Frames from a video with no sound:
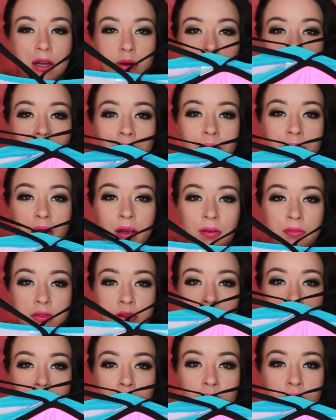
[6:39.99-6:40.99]
like right above
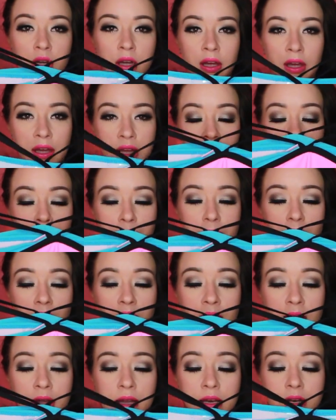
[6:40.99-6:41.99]
your hip
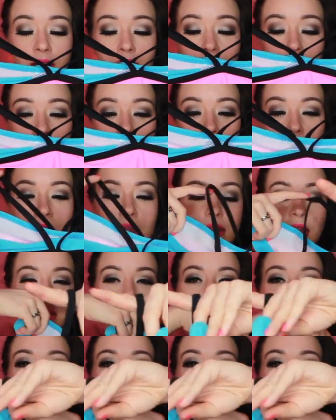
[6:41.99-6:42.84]
line, and then